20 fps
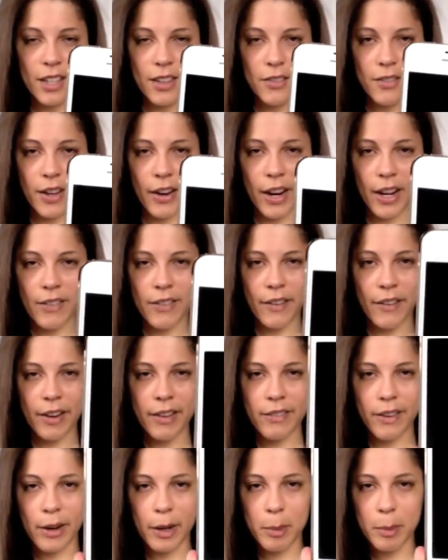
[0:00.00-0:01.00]
Very, very,
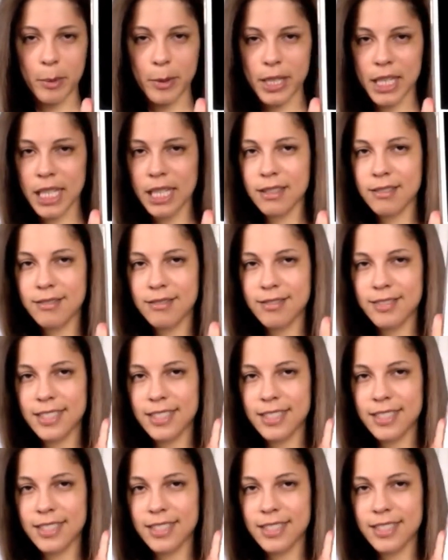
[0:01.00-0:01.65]
very pretty.